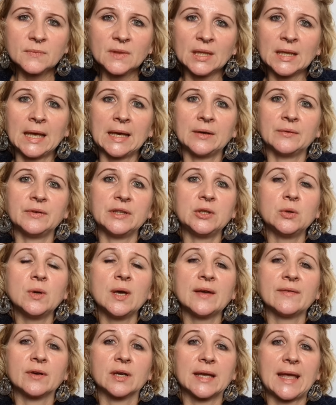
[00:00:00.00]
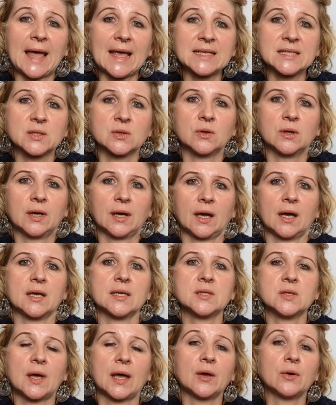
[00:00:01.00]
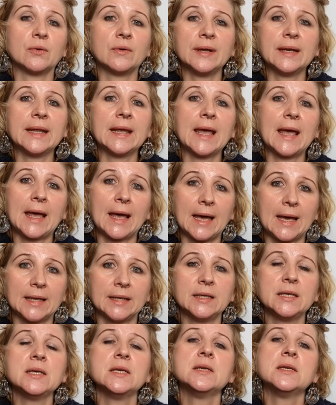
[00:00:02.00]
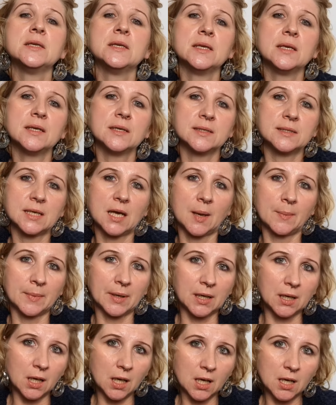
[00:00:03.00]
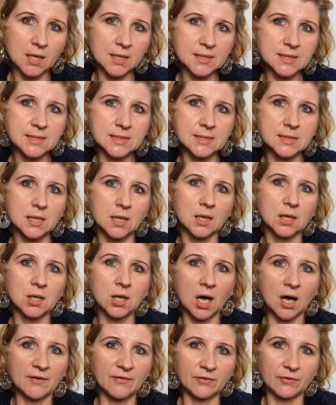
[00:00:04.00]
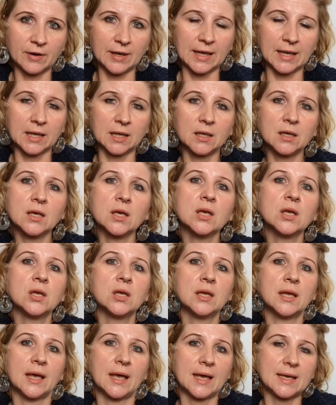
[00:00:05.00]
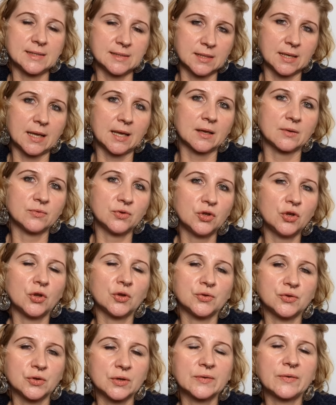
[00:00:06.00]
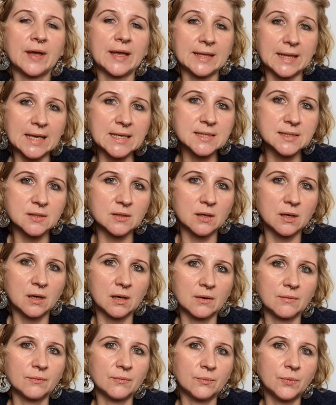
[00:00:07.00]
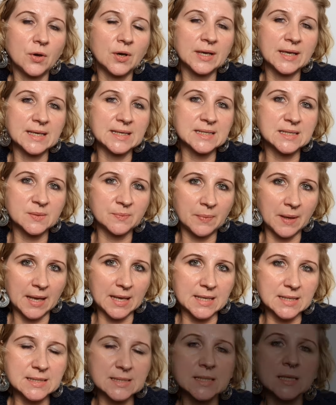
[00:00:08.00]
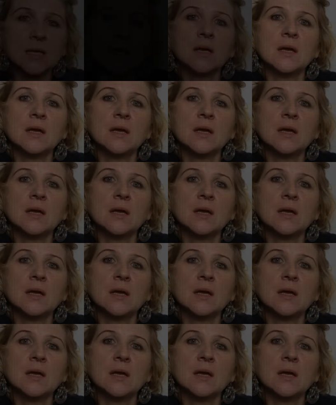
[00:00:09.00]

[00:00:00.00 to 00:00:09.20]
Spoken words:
We do have a gas cooker, so I already had some glass covering as an, you know, to create extra working space